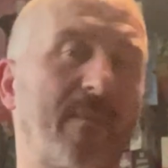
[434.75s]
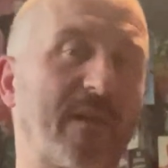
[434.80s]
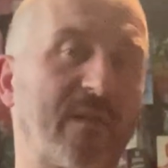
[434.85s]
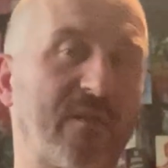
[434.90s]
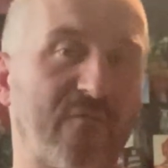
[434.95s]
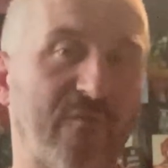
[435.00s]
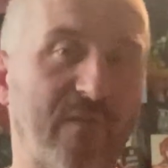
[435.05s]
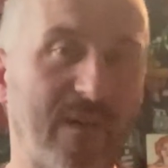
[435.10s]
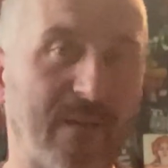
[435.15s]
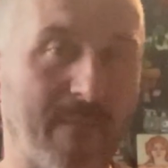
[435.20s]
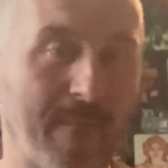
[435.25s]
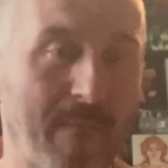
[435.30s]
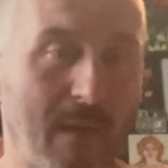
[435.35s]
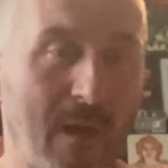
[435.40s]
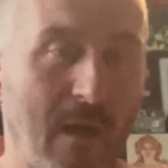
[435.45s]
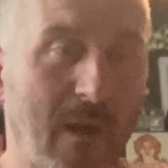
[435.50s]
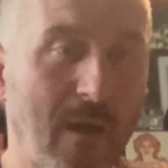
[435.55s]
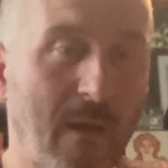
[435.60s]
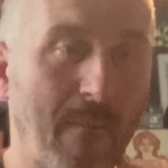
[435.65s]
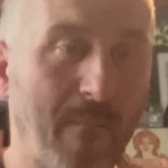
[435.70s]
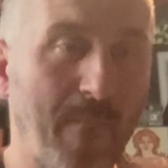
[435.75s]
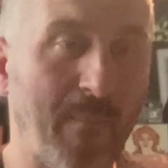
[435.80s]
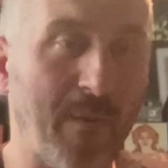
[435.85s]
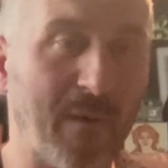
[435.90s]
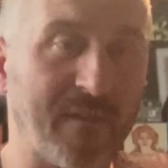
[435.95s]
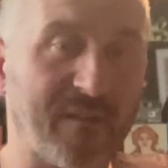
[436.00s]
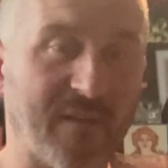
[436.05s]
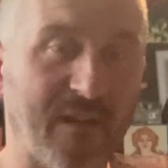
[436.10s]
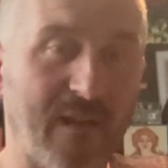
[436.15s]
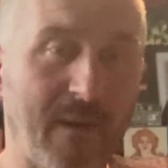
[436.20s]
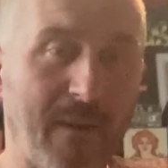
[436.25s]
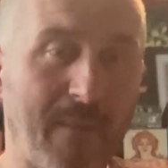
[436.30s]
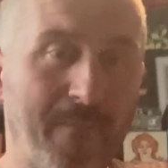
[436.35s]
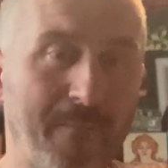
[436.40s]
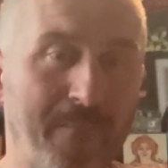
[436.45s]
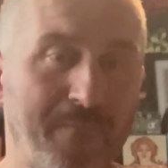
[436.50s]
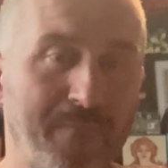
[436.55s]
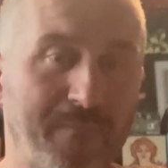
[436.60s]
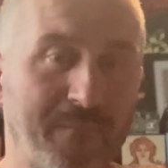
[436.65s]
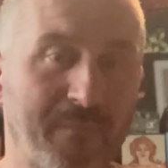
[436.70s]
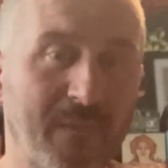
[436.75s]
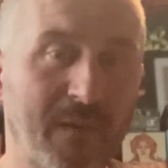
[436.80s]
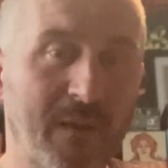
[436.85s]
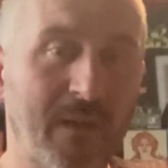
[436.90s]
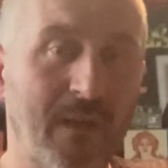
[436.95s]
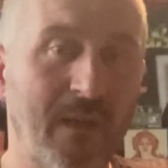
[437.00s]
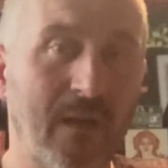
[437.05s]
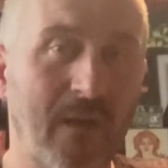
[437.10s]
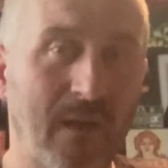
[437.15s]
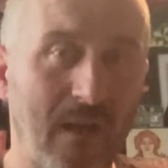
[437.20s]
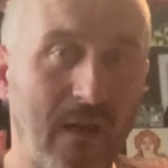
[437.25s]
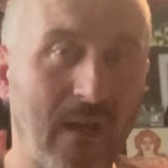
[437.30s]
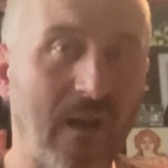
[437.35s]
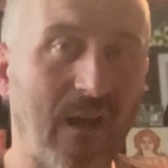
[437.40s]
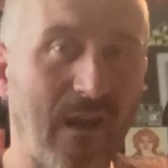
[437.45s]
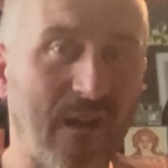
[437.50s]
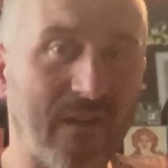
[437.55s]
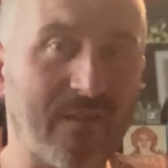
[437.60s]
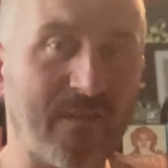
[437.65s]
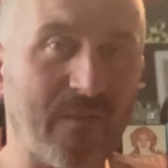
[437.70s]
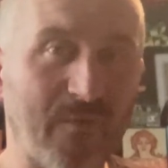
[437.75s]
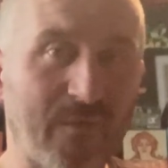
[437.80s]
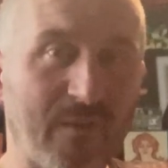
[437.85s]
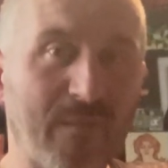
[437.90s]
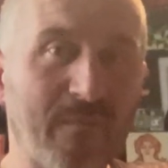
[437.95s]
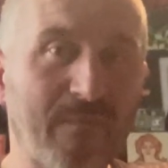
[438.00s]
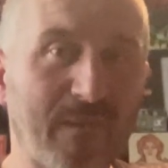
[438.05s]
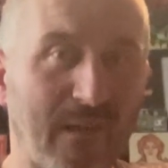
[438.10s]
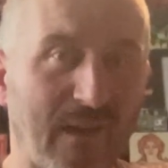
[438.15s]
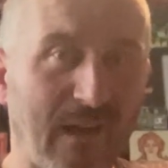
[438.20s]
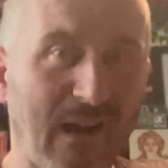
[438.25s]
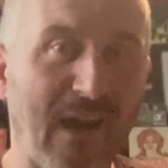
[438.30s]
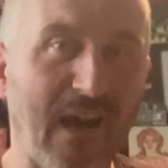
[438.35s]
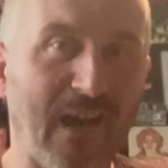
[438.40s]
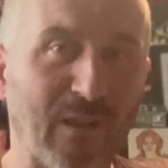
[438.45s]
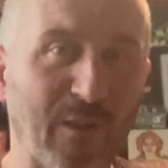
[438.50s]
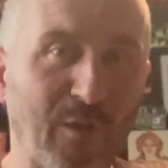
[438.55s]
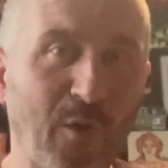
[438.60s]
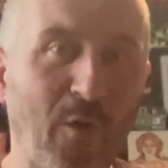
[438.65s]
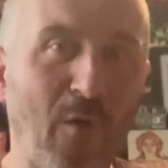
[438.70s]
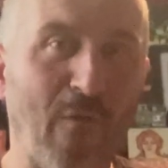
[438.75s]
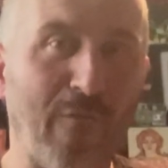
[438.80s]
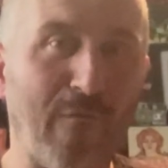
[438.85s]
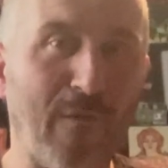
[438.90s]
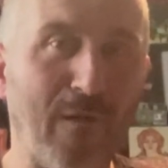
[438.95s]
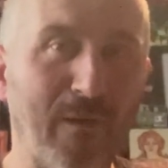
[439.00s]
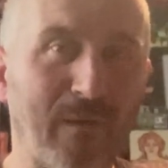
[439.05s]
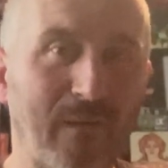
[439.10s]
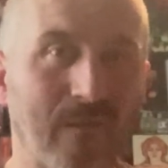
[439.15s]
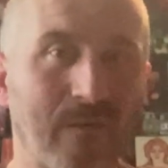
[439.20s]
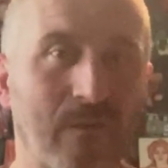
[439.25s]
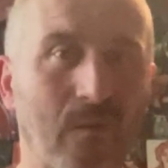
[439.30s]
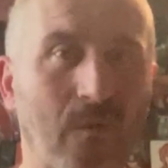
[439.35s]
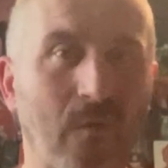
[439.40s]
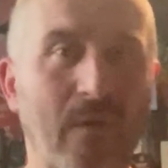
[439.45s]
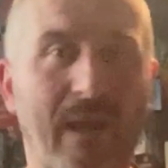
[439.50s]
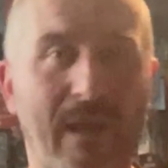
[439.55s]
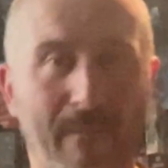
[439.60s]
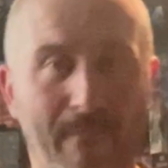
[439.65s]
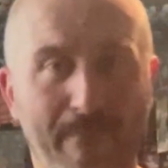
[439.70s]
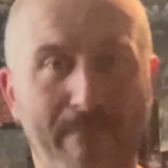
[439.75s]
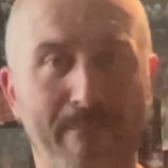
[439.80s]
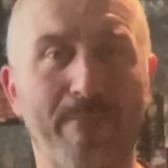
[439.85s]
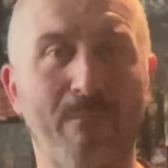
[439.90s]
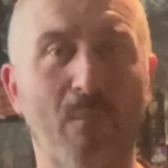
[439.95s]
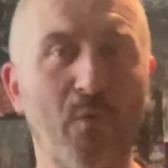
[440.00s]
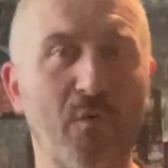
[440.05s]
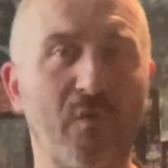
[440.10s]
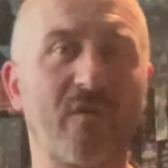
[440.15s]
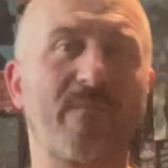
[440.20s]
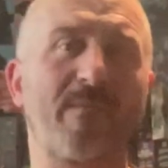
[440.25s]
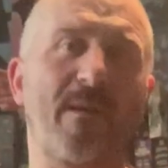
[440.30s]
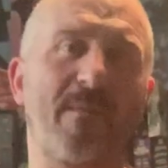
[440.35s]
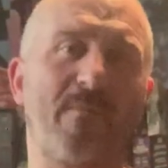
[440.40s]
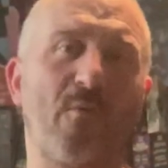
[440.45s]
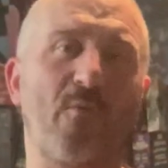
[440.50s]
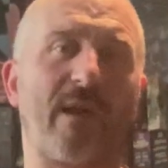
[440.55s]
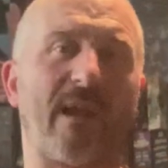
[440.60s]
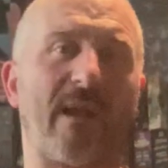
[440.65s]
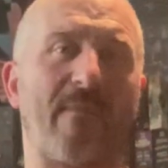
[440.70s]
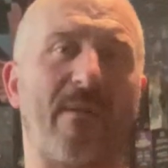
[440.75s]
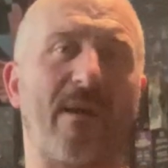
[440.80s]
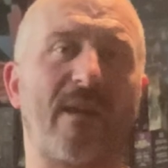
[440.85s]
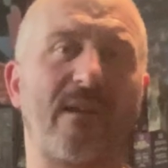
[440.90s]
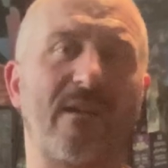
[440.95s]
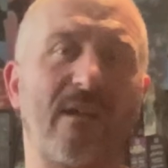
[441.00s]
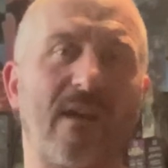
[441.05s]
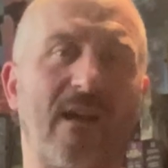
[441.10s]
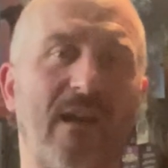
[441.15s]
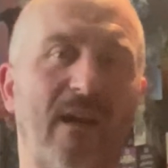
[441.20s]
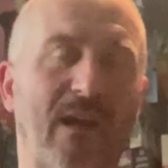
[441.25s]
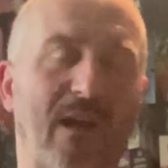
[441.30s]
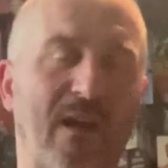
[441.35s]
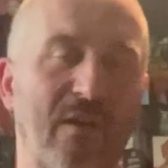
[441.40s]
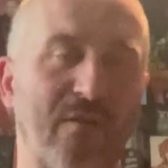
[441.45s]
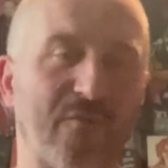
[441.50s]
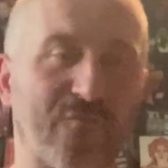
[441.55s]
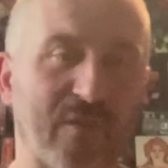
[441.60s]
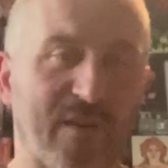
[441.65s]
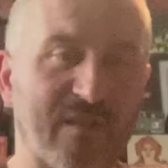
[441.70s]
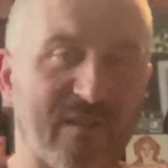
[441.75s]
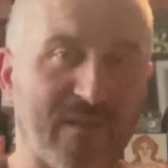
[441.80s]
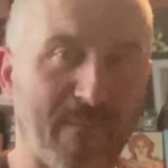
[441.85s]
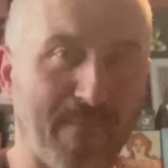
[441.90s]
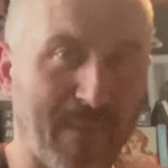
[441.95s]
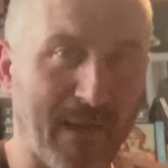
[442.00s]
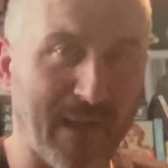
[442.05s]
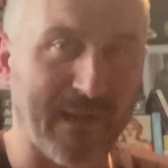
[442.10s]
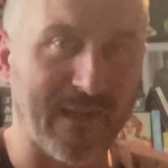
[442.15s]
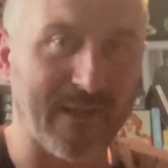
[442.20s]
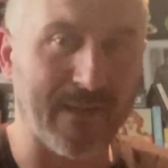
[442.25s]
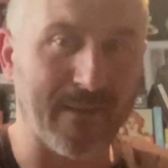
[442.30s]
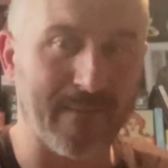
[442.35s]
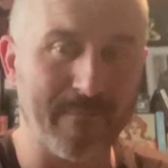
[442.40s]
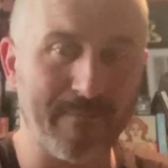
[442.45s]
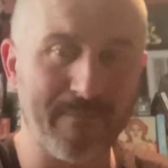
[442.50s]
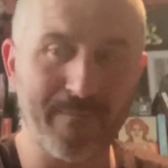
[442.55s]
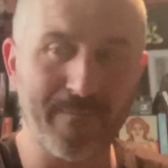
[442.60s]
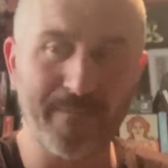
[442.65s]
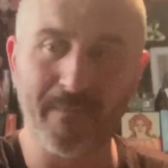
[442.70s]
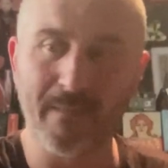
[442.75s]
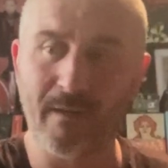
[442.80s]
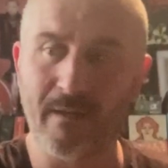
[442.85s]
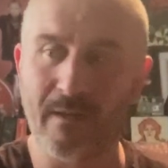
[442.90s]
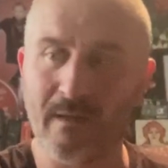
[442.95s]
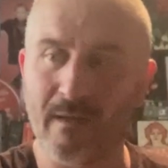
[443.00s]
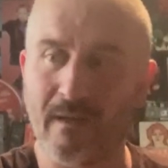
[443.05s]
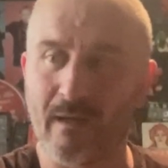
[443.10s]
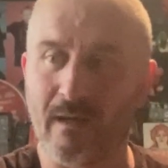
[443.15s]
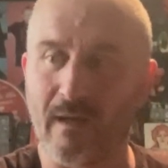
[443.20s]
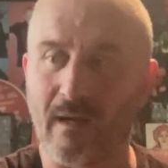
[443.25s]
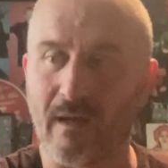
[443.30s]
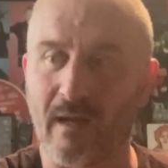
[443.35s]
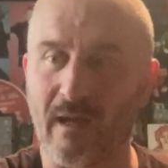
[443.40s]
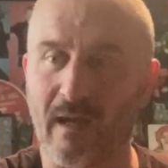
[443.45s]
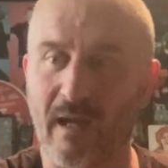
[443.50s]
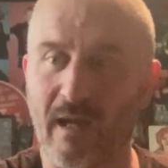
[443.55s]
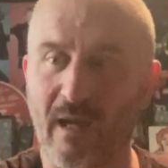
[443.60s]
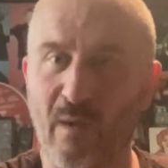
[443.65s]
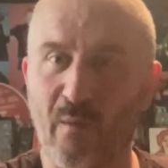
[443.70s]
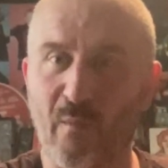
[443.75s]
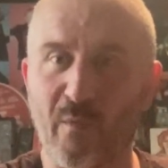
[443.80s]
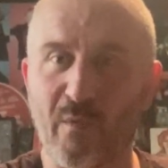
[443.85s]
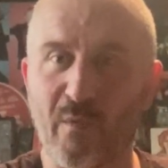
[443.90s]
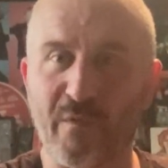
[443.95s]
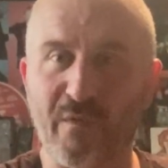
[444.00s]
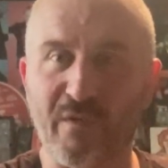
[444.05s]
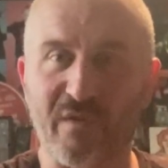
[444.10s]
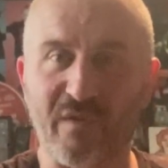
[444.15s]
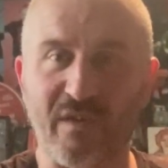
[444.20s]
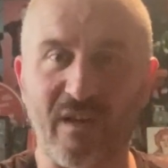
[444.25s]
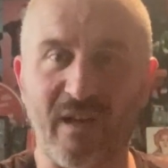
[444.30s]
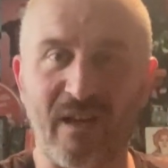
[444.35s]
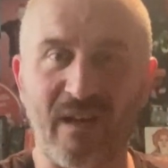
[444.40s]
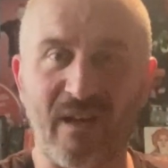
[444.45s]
big screen, but I tell you something, I had a lot of fun. Okay, most people came in dressed in pink. It was